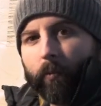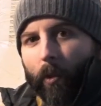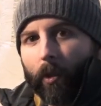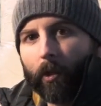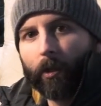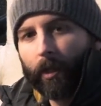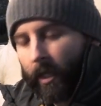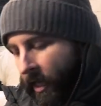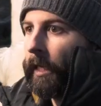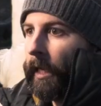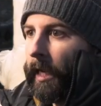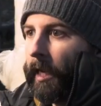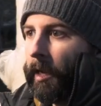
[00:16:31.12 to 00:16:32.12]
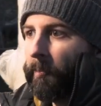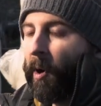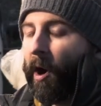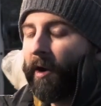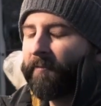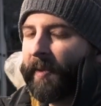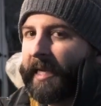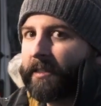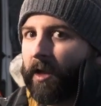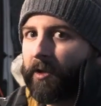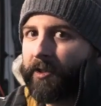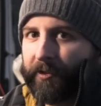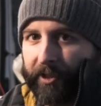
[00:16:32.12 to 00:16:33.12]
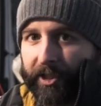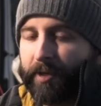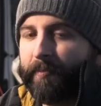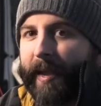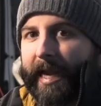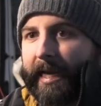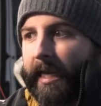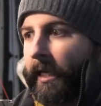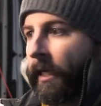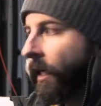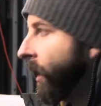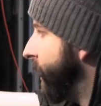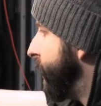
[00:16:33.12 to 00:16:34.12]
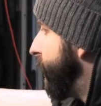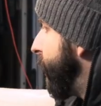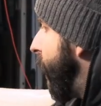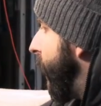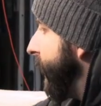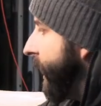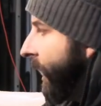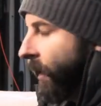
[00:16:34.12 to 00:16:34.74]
wool. Part of me is also just debating not